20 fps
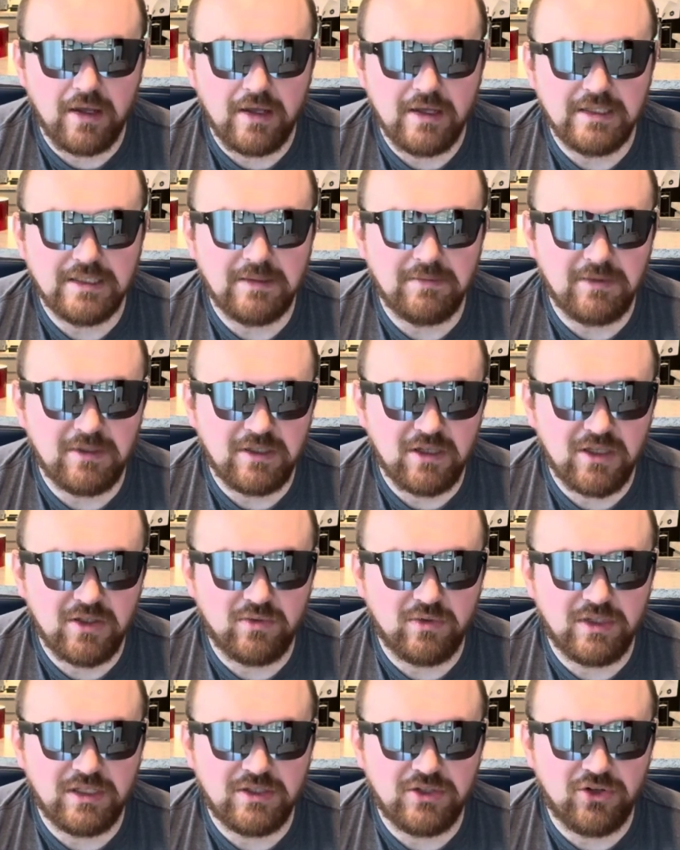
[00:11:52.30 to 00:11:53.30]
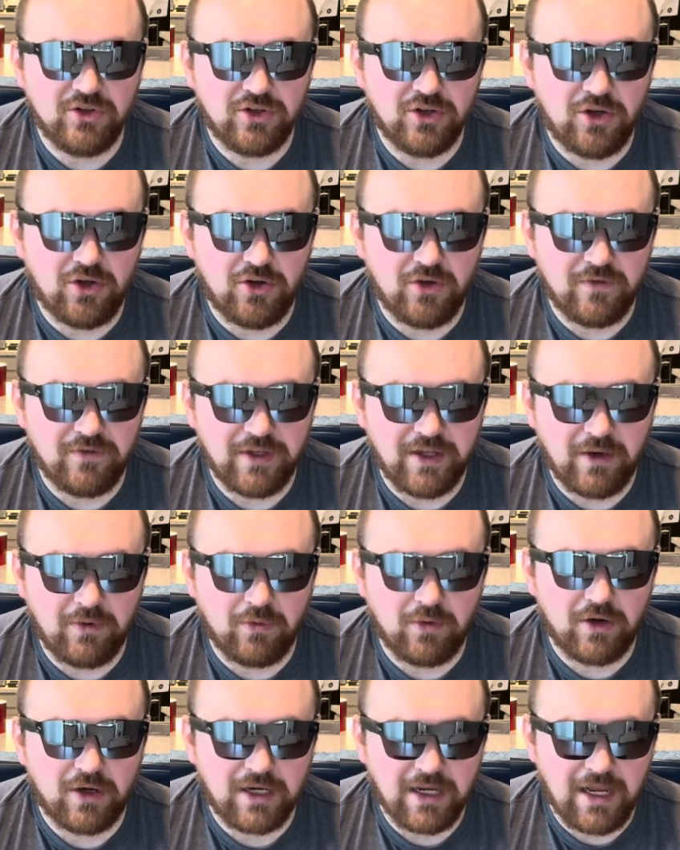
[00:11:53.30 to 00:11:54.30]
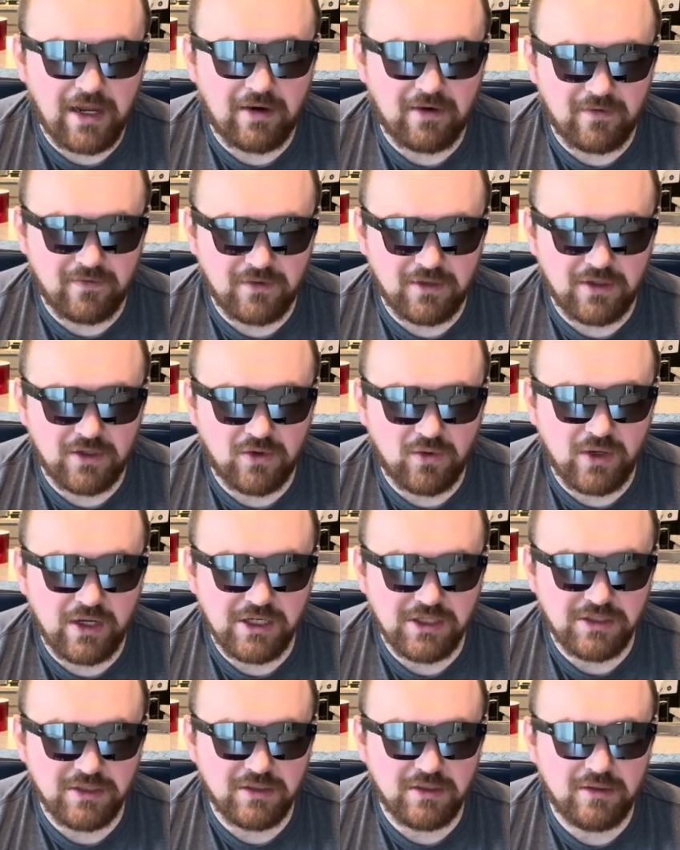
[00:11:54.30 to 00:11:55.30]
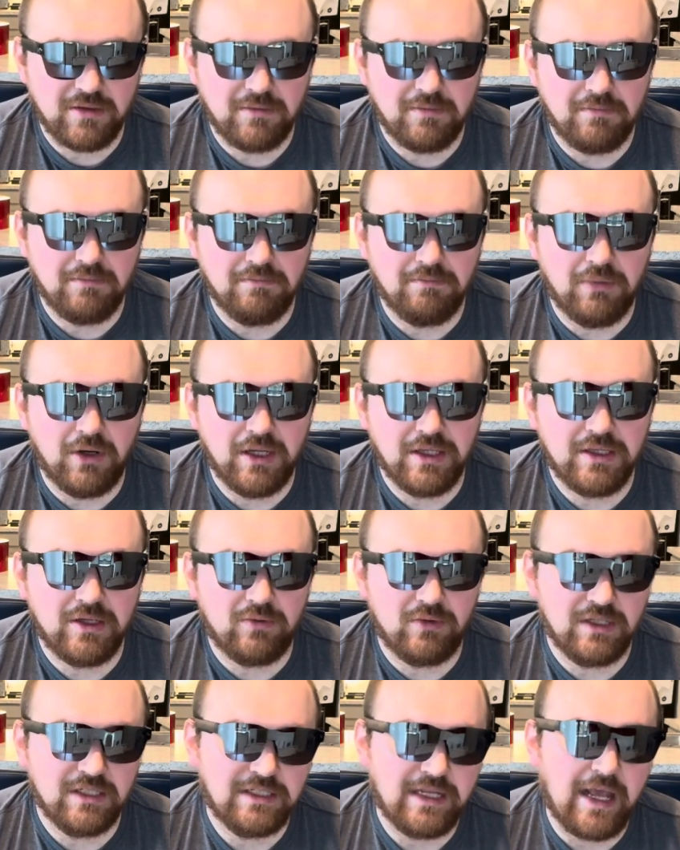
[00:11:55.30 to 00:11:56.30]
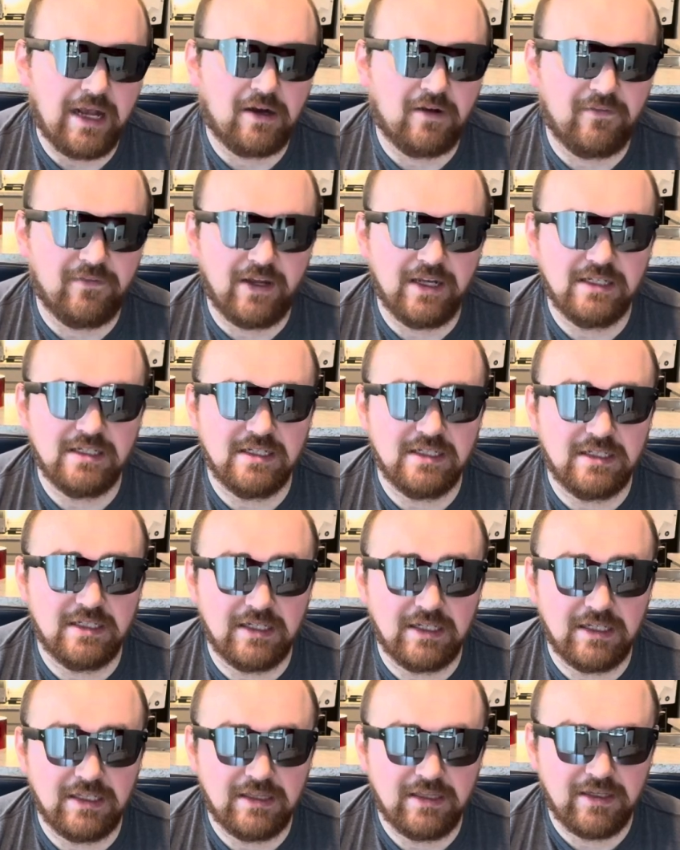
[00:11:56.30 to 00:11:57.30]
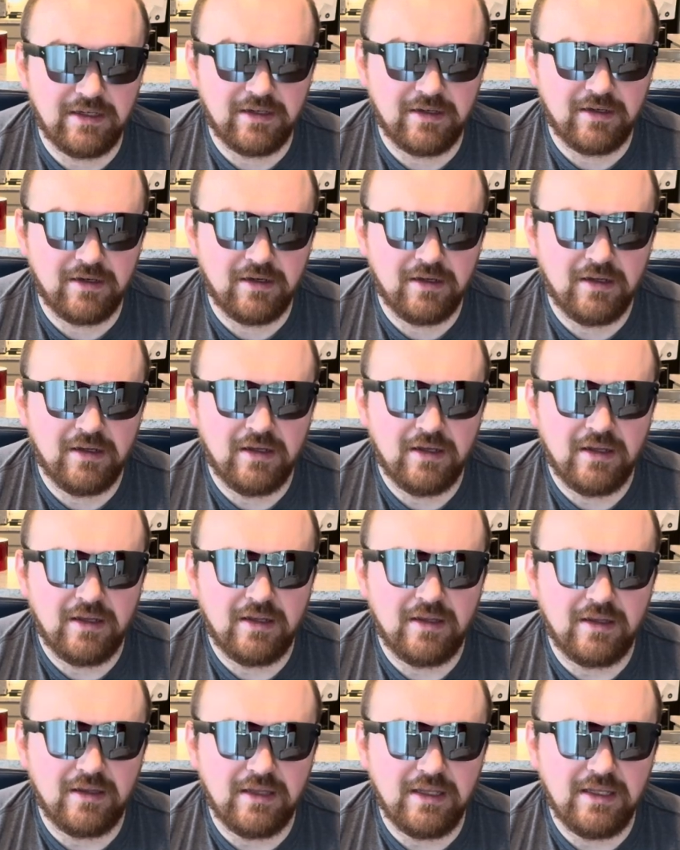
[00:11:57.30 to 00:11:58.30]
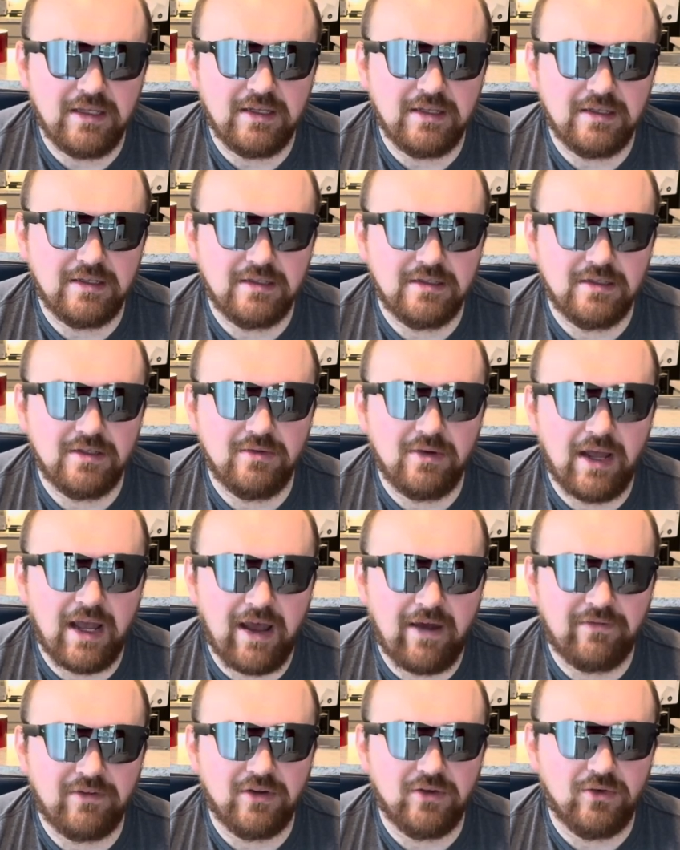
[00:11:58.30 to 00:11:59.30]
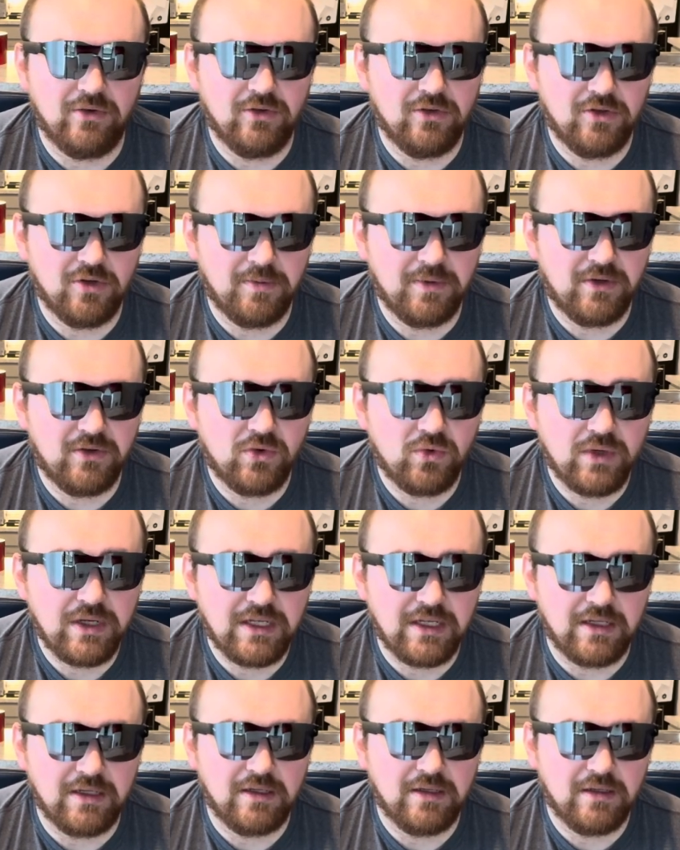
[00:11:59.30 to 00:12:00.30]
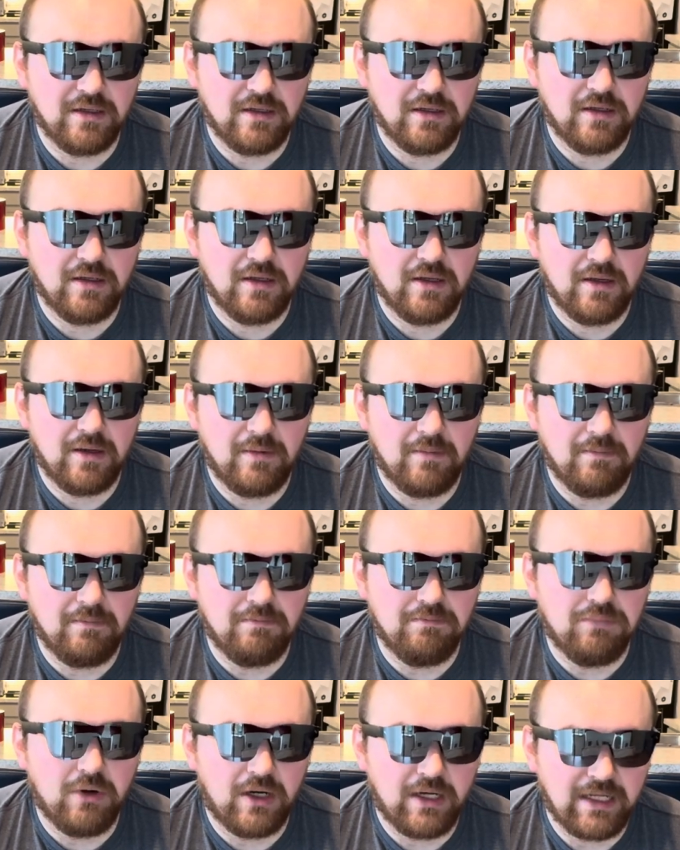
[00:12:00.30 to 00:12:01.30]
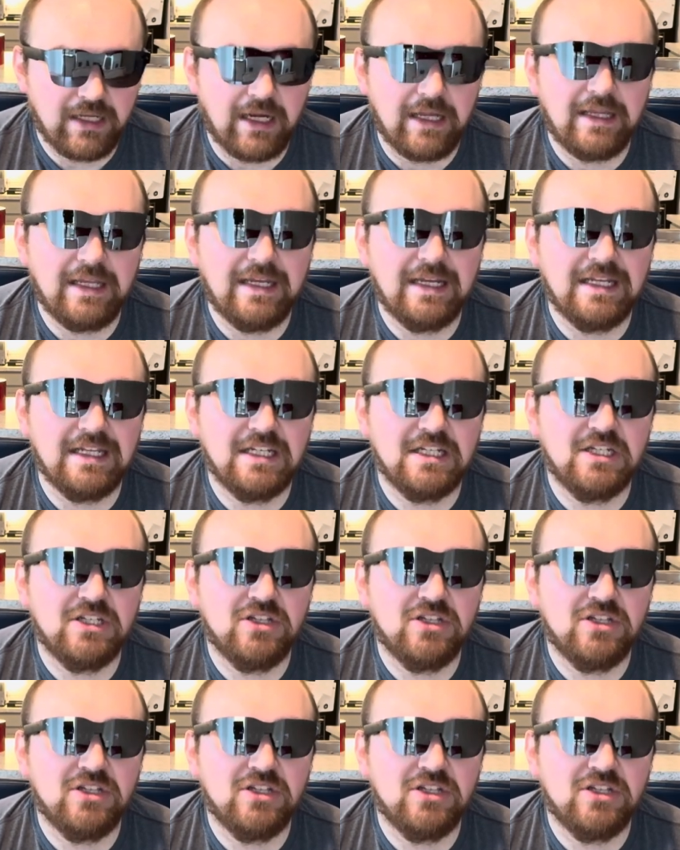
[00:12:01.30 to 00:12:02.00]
Some of the other ones took all of that work out of the equation, but there were sacrifices to get there. These, you have to do a little bit of tweaking, but I think it is